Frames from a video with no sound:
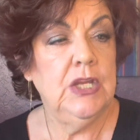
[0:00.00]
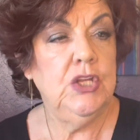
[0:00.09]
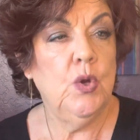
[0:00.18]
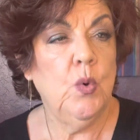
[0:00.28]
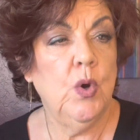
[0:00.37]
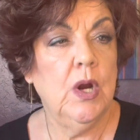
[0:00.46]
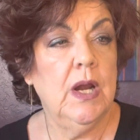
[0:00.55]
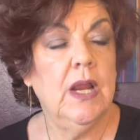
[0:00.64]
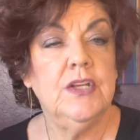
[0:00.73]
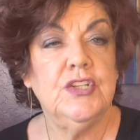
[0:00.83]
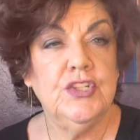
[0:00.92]
your
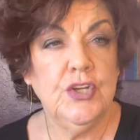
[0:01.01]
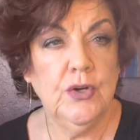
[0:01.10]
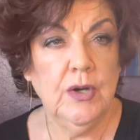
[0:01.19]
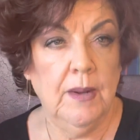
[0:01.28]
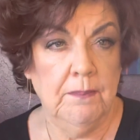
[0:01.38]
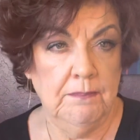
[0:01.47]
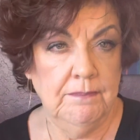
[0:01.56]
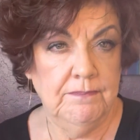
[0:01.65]
serum,